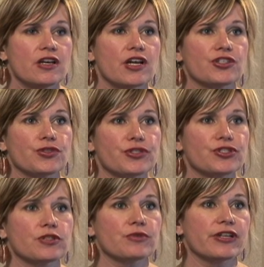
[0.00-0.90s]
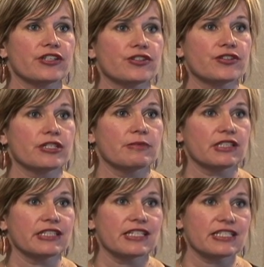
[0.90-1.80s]
A short-term creditor
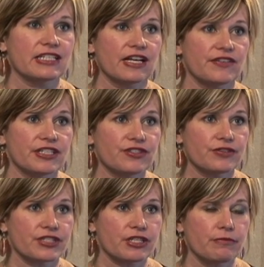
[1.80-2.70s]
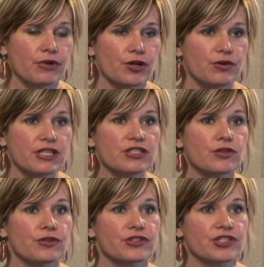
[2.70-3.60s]
typically doesn't have an interest component
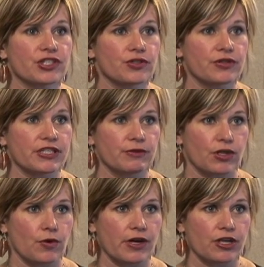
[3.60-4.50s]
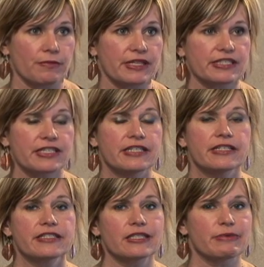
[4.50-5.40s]
or a security requirement,
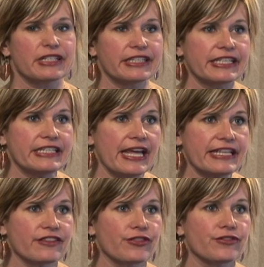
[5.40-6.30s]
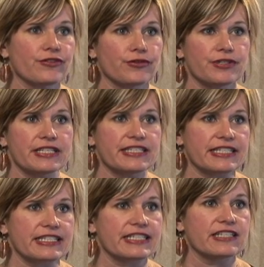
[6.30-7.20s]
typically net 30,
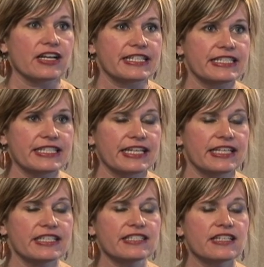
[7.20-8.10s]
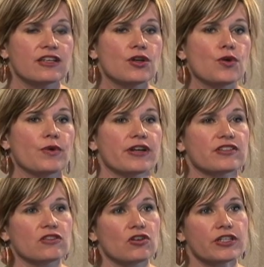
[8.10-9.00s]
60, 90 days,
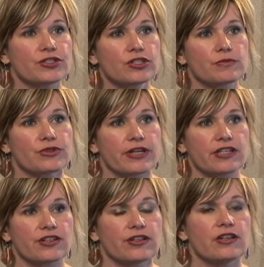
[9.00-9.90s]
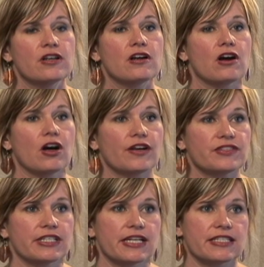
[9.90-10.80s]
whereas a long-term creditor
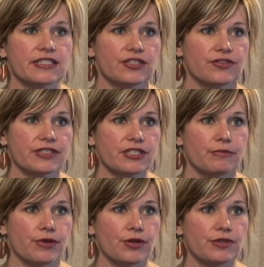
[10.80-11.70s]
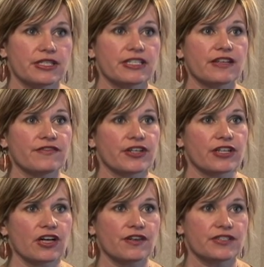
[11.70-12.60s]
often has an interest component and
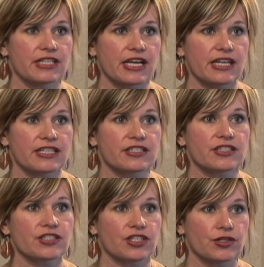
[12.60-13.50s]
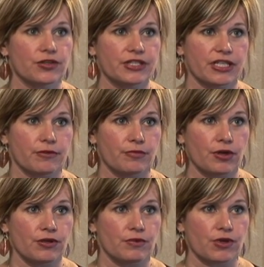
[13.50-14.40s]
very often has a security
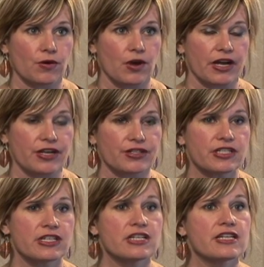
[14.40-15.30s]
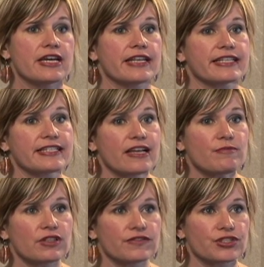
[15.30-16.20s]
component required. An
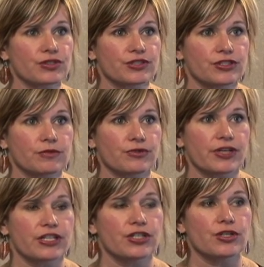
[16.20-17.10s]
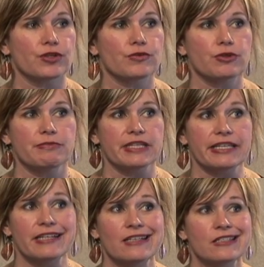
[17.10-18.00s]
example of a short-term creditor would
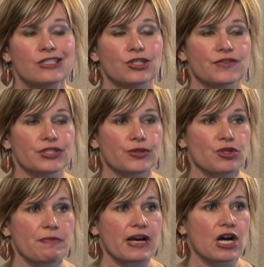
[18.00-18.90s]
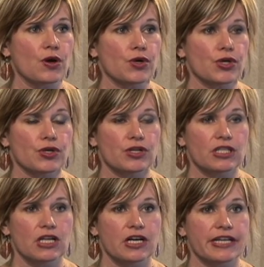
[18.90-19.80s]
be Nova Scotia Power or
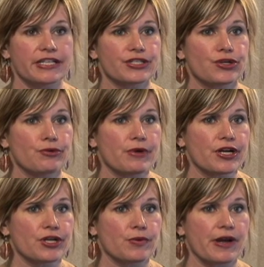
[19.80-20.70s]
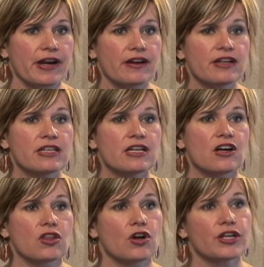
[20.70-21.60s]
Alliant Home Hardware.
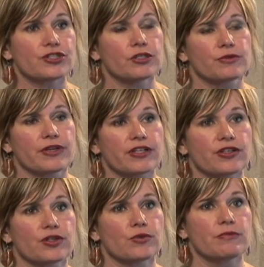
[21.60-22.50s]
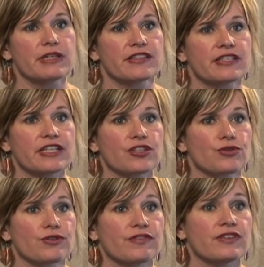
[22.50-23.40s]
A long-term creditor would be in the
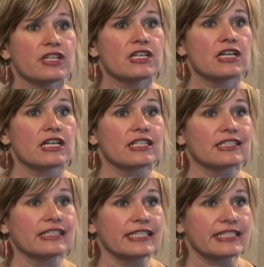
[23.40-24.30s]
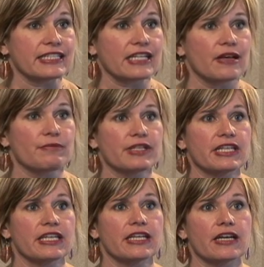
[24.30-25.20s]
nature of a leasing
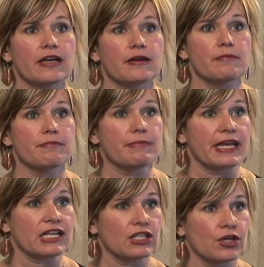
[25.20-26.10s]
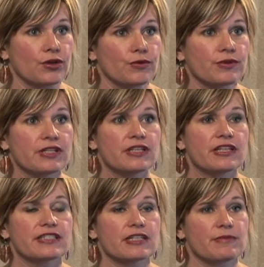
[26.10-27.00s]
company, a bank loan,
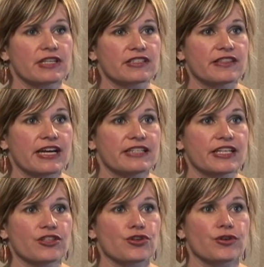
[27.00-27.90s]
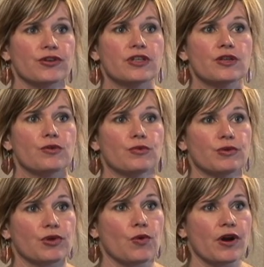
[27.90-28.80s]
something to that nature would
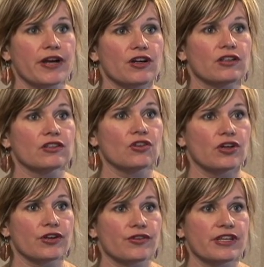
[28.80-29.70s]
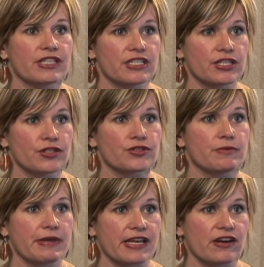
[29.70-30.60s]
require longer than a year
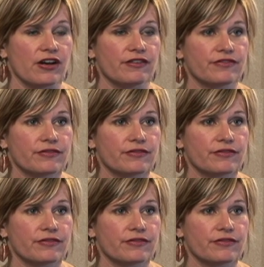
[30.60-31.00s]
to pay off.